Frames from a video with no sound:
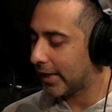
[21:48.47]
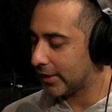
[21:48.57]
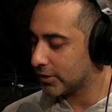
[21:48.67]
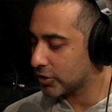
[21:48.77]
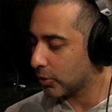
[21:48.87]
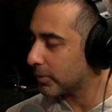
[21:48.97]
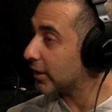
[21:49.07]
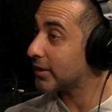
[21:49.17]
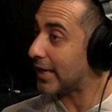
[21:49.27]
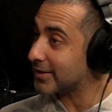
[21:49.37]
And so
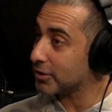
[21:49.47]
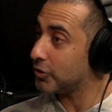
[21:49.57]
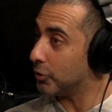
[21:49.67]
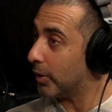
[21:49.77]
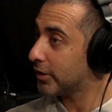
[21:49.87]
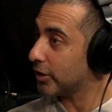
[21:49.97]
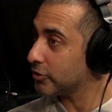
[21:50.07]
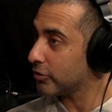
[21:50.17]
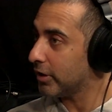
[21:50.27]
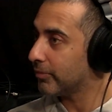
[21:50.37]
that's a UN
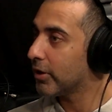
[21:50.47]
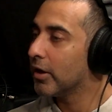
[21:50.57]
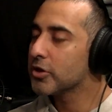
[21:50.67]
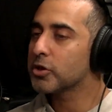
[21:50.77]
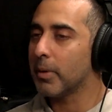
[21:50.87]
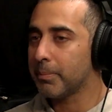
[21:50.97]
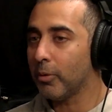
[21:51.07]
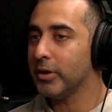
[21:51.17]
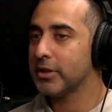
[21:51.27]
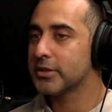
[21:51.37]
country. So my
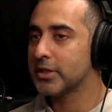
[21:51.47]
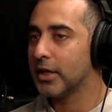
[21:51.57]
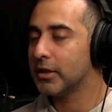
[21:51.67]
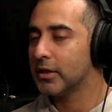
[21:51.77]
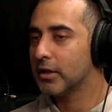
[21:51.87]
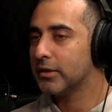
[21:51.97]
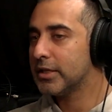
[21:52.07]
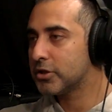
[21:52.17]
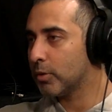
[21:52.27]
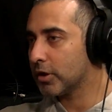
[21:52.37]
point is that
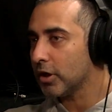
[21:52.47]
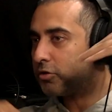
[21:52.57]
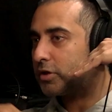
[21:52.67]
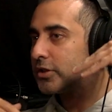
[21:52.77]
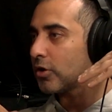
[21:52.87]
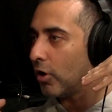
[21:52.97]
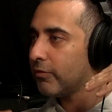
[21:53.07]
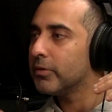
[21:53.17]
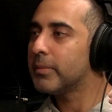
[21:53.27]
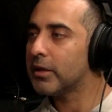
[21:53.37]
these UN countries are
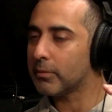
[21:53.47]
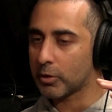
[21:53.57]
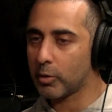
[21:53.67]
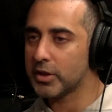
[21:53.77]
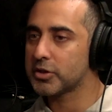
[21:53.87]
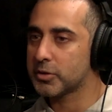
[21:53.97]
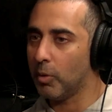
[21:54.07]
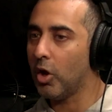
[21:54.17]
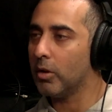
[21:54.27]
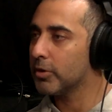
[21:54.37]
often, many of them are quite
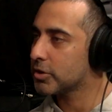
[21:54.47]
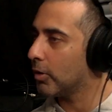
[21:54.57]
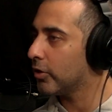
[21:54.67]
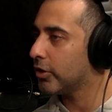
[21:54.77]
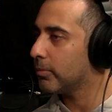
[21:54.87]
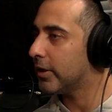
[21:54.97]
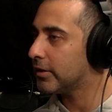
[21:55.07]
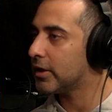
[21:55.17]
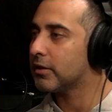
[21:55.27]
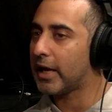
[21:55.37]
small, much smaller than you
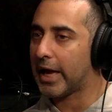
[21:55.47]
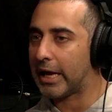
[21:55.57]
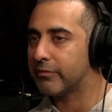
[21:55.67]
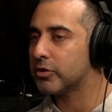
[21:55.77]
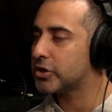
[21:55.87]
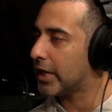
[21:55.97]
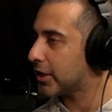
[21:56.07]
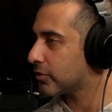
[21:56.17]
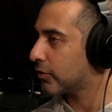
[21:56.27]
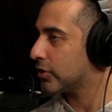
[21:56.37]
might think. They have their
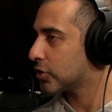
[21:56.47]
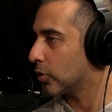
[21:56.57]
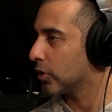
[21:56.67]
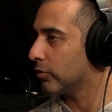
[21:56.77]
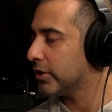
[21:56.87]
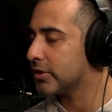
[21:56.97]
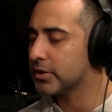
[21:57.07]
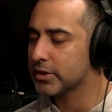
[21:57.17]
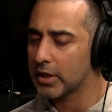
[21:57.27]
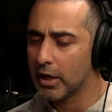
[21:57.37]
status for historical
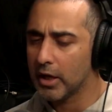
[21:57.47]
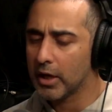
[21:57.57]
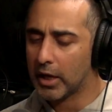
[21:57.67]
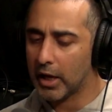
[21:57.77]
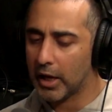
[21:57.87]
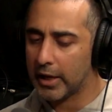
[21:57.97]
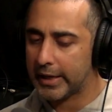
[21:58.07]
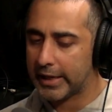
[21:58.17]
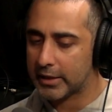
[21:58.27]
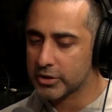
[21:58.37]
reasons.
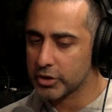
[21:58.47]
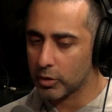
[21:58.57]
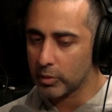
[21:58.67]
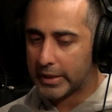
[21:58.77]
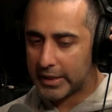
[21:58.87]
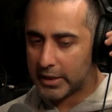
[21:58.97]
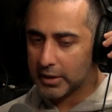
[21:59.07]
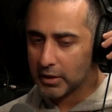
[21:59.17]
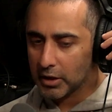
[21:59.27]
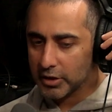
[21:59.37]
And so
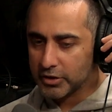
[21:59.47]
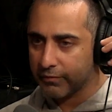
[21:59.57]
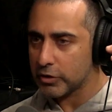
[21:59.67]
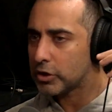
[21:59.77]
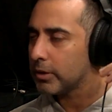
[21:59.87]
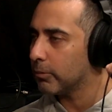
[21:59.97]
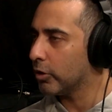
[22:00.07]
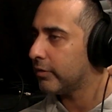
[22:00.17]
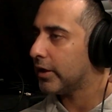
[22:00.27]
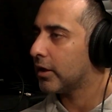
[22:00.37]
a sufficiently
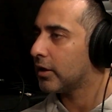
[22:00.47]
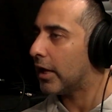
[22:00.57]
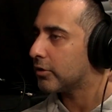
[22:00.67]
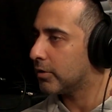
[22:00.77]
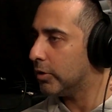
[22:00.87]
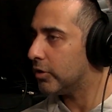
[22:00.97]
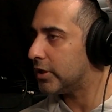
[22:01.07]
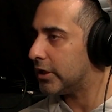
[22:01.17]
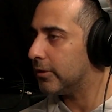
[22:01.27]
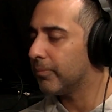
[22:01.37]
motivated cloud
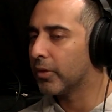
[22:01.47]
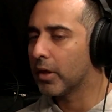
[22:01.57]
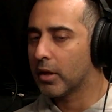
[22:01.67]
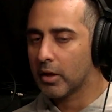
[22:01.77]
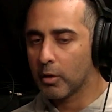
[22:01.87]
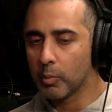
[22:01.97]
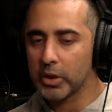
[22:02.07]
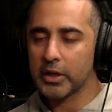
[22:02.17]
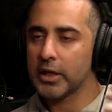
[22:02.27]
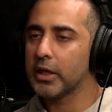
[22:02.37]
community
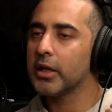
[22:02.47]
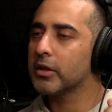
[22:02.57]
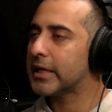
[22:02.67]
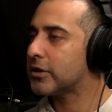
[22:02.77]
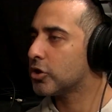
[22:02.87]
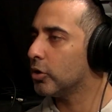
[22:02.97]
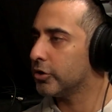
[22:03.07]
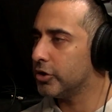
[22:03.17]
it'll get told